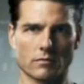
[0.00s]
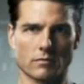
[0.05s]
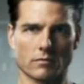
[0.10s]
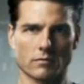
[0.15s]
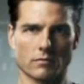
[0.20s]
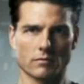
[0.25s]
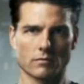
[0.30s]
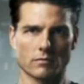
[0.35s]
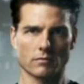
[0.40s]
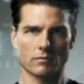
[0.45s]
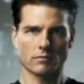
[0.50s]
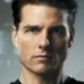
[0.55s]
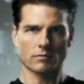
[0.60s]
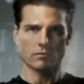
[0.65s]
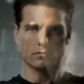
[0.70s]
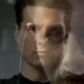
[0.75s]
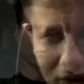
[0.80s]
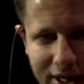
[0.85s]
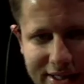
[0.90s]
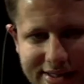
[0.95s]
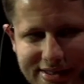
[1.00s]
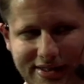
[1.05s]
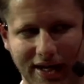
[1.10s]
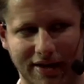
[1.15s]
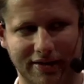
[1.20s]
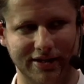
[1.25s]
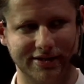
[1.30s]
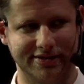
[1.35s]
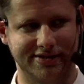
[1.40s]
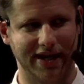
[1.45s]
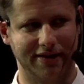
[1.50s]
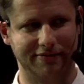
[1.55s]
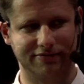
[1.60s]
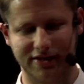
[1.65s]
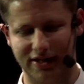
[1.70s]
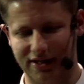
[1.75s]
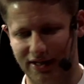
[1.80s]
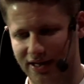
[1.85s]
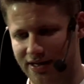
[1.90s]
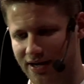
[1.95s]
So it's
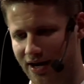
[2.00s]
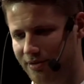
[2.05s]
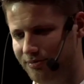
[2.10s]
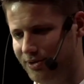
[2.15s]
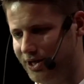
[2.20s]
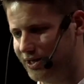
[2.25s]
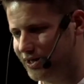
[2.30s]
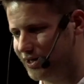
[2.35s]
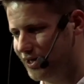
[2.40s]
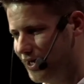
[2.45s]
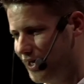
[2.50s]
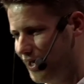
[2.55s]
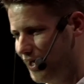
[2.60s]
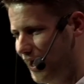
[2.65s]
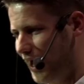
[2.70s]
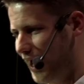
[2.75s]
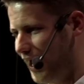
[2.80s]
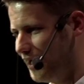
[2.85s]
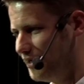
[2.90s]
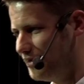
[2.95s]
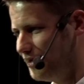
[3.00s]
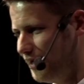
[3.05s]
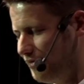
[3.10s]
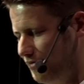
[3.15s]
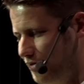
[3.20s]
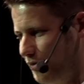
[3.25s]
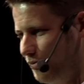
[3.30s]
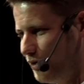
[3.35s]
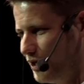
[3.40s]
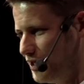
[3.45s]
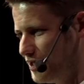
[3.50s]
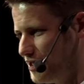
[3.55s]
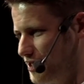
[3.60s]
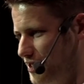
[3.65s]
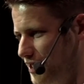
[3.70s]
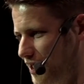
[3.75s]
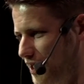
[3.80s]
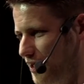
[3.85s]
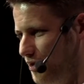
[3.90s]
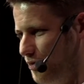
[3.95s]
definitely coming. And if you want to
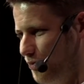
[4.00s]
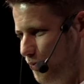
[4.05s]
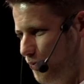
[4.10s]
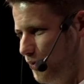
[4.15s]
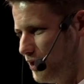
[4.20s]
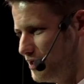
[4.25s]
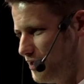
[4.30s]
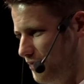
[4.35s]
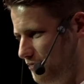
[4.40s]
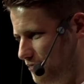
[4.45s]
see what the